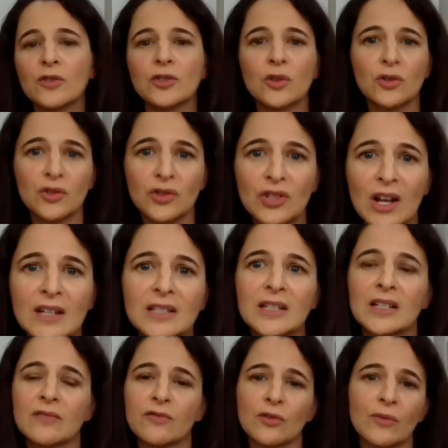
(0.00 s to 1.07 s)
for social
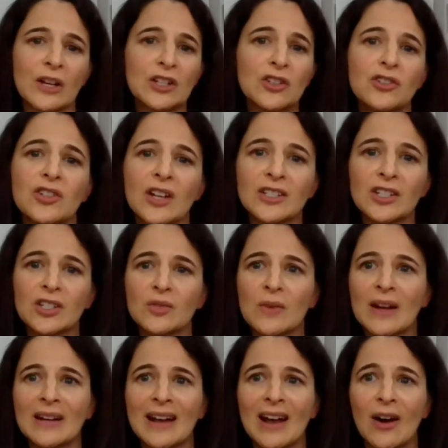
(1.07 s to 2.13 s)
justice, for racial
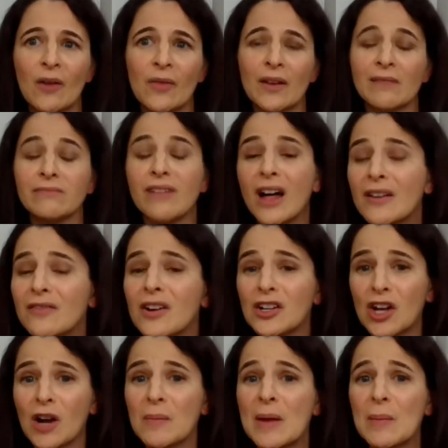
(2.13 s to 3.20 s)
justice right now, that a lot of
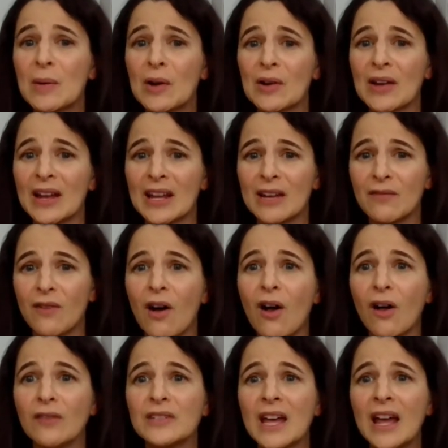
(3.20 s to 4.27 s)
young people are getting
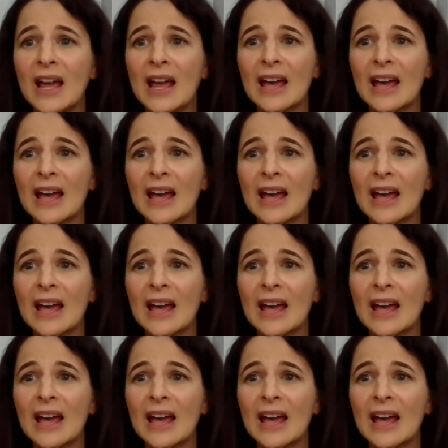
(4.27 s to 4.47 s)
involved.